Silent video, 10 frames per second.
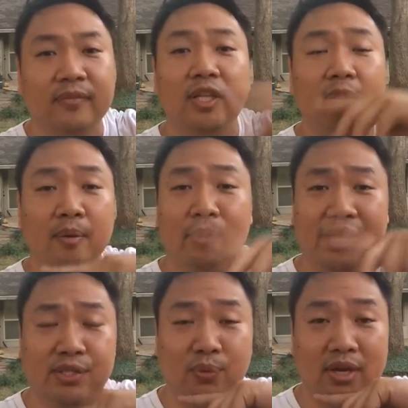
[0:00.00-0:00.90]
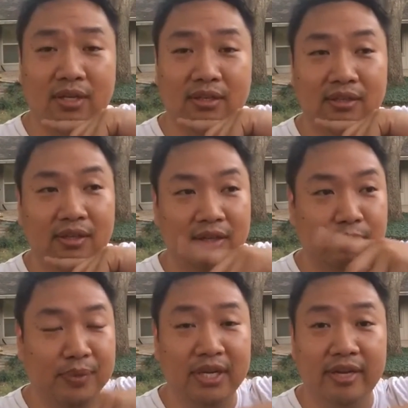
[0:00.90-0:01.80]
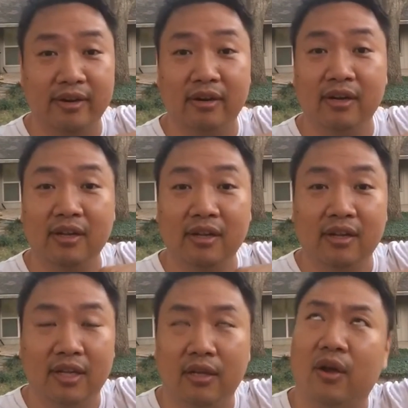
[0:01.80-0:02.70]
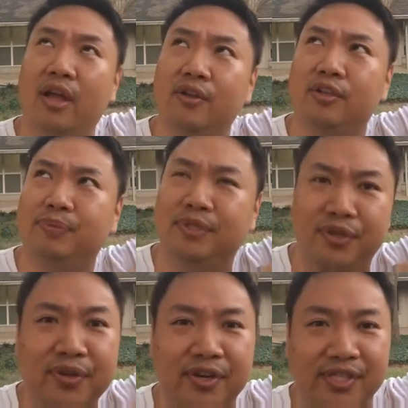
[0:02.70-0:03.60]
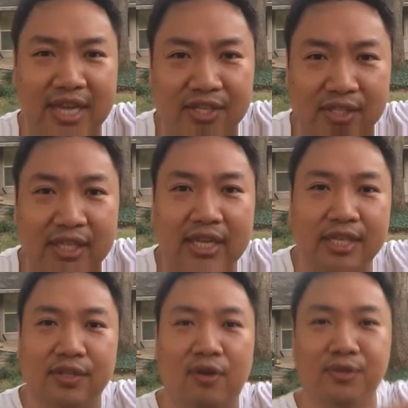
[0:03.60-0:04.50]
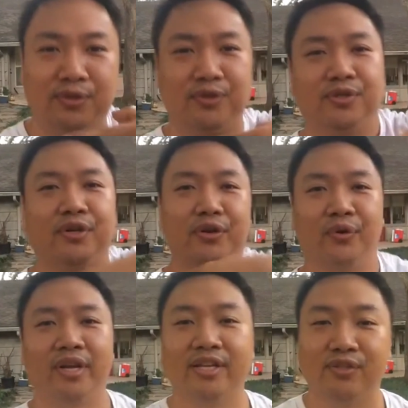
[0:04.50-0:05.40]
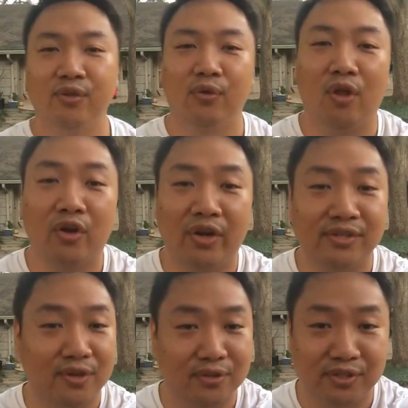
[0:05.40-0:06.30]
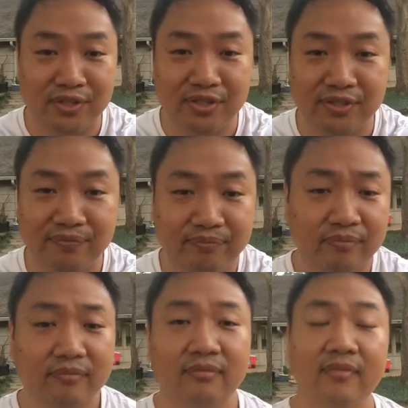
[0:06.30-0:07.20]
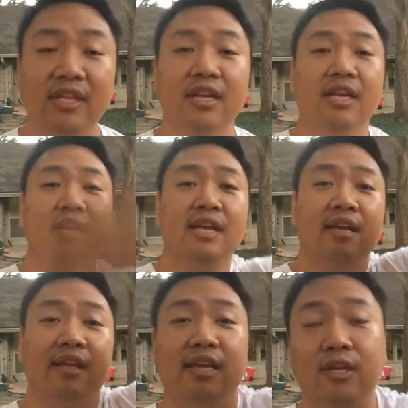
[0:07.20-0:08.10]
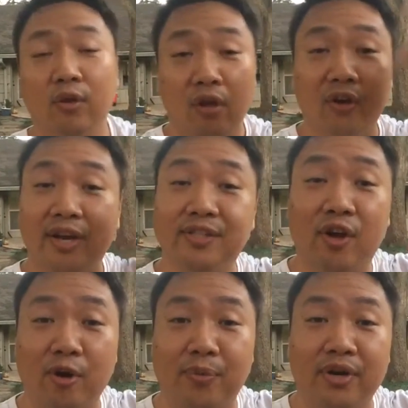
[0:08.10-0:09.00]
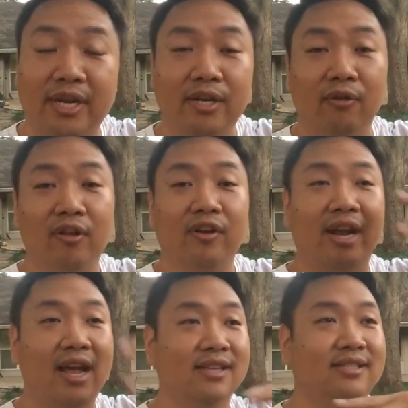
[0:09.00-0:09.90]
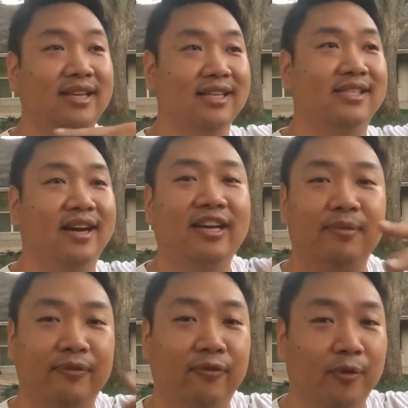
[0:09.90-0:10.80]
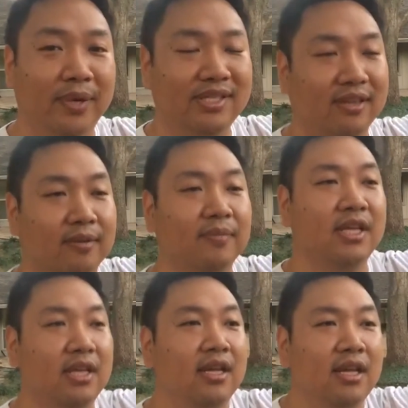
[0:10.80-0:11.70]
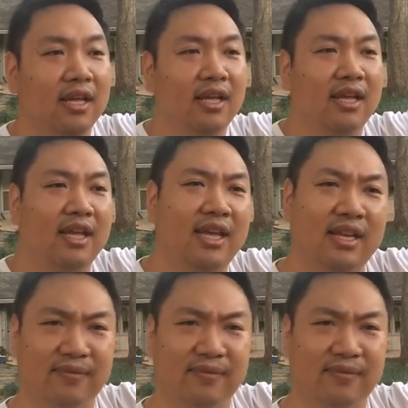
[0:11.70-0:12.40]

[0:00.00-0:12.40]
but guess what? It's been a year. I know it's been 2 years actually, and his ulcers are cured. He no longer has ulcers. He no longer has heartburn. He no longer has the anxiety before bedtime. And